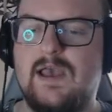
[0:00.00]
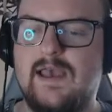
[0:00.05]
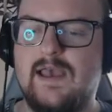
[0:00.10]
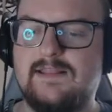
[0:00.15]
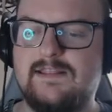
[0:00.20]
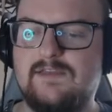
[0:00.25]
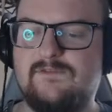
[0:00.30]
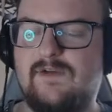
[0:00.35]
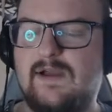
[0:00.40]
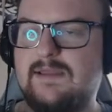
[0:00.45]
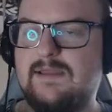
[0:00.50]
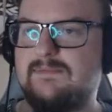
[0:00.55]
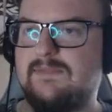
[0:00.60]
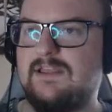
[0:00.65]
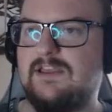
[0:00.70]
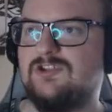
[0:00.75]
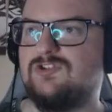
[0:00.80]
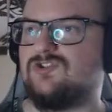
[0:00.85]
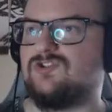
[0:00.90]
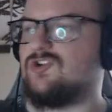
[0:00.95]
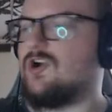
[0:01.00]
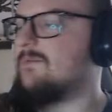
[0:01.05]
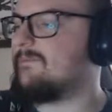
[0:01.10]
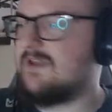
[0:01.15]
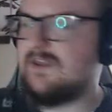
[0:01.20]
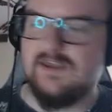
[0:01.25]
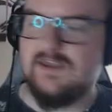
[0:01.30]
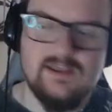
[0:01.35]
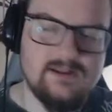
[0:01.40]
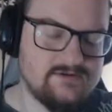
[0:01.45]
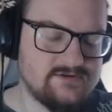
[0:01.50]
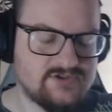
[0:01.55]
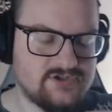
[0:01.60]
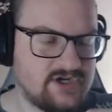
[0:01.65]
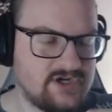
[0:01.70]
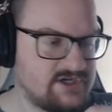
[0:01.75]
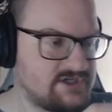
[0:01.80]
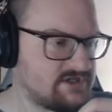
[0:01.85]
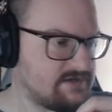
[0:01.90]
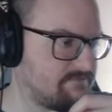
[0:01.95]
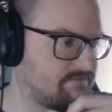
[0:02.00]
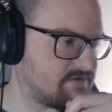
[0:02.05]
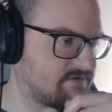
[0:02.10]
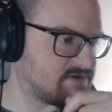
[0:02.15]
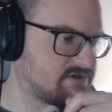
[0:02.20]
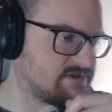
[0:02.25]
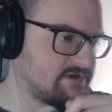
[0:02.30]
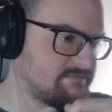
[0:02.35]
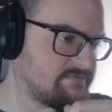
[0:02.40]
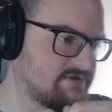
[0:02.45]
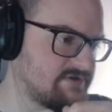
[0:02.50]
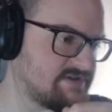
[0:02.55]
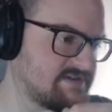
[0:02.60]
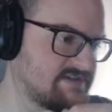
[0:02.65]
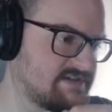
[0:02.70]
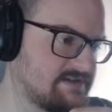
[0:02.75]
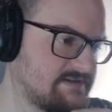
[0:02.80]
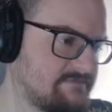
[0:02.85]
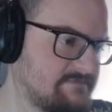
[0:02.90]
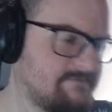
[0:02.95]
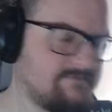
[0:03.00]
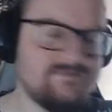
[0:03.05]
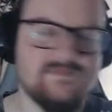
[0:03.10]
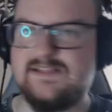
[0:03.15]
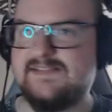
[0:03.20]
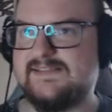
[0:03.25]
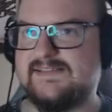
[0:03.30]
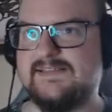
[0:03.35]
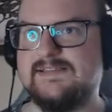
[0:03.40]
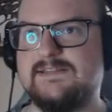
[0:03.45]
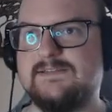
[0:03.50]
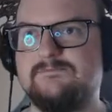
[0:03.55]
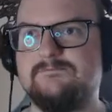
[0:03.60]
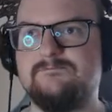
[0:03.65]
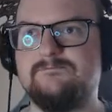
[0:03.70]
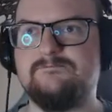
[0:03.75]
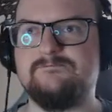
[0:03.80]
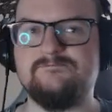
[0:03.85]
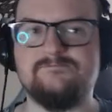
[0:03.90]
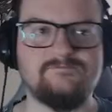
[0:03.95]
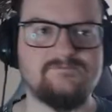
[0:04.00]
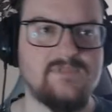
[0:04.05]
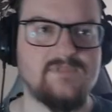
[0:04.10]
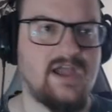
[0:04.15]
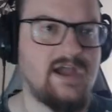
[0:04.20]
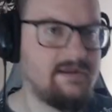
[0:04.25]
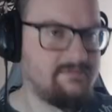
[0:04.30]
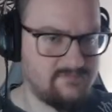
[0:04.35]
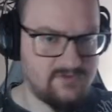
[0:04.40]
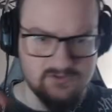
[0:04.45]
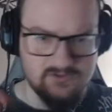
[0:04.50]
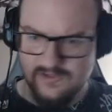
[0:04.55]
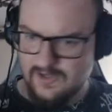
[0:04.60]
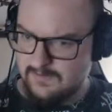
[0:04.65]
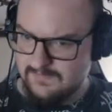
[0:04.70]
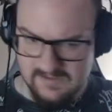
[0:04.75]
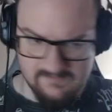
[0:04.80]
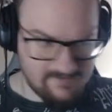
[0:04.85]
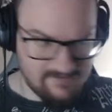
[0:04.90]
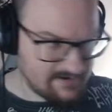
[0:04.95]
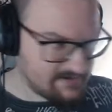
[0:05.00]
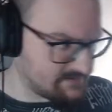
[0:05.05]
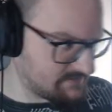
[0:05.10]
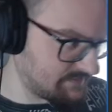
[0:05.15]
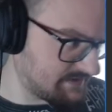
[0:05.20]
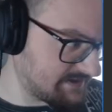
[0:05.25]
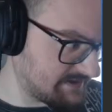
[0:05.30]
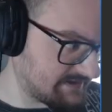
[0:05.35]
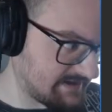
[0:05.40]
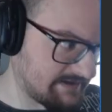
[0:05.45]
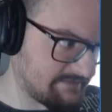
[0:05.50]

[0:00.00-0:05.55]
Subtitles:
And if I'm like dropping illustration for some reason, that's it. I'm not coming back to it.